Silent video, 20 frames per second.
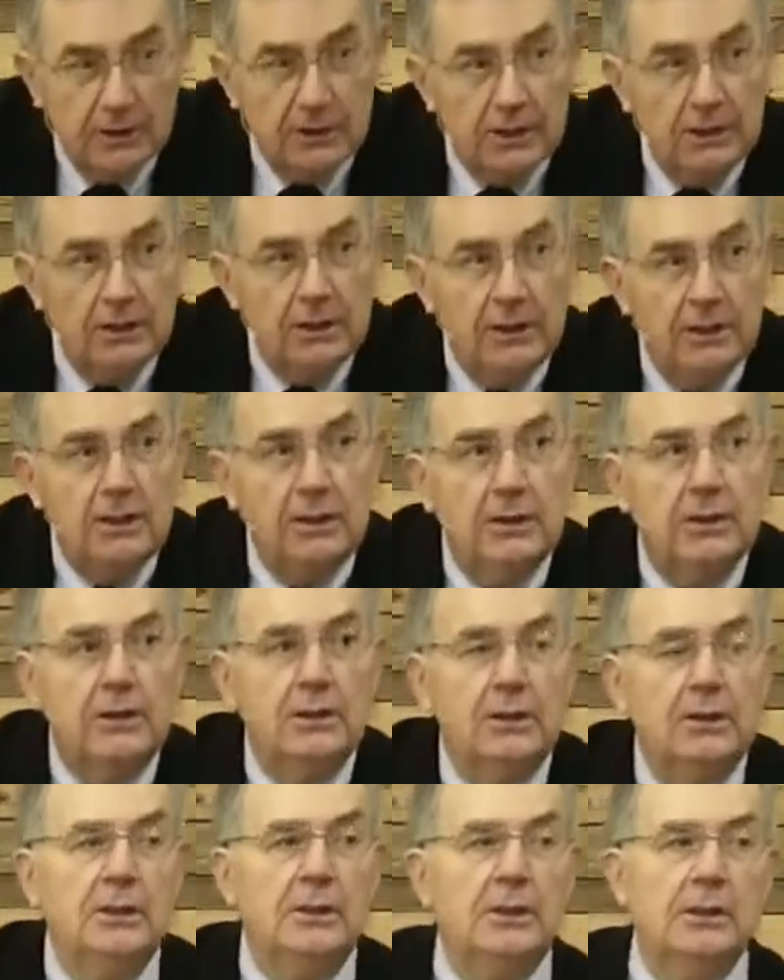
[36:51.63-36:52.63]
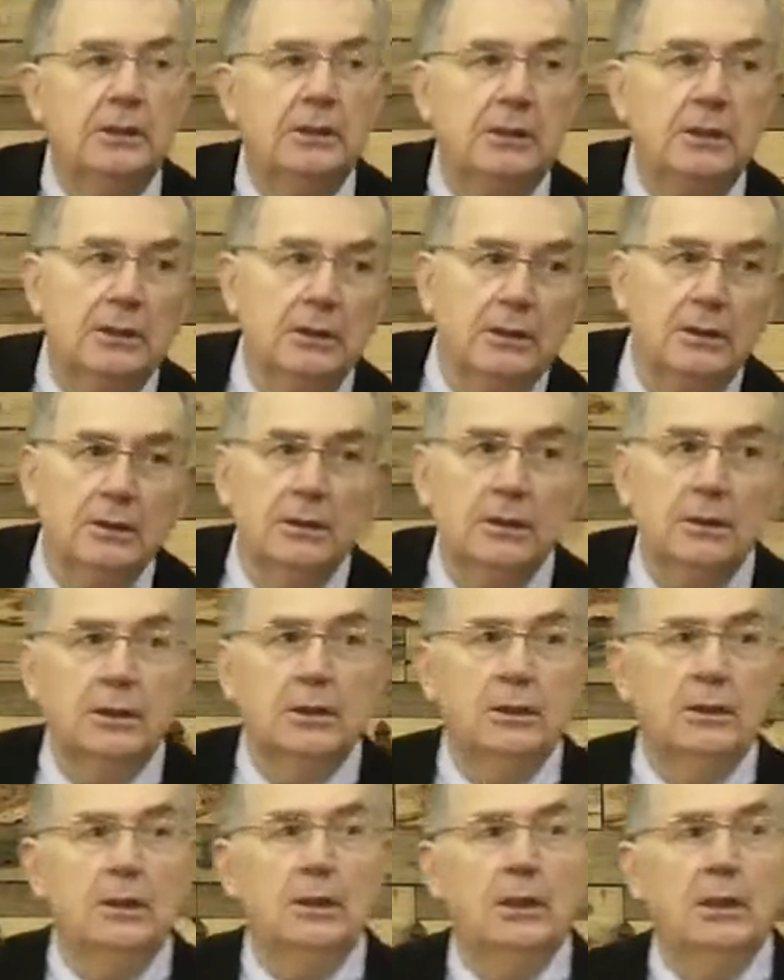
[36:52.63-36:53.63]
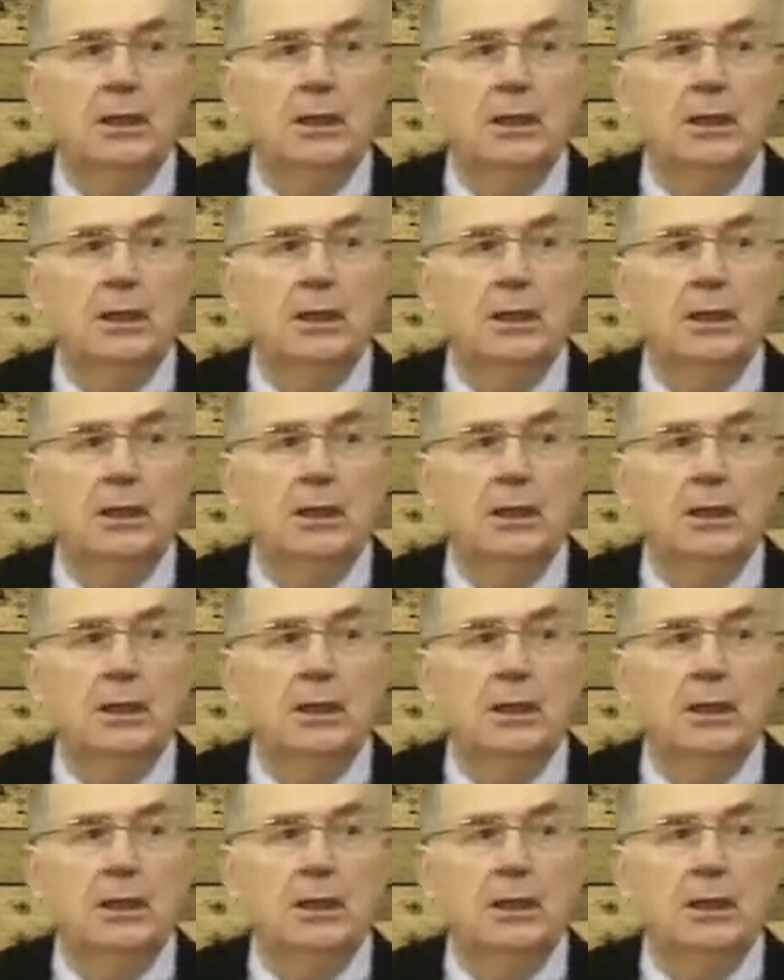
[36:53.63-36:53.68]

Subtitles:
Nobody speaks.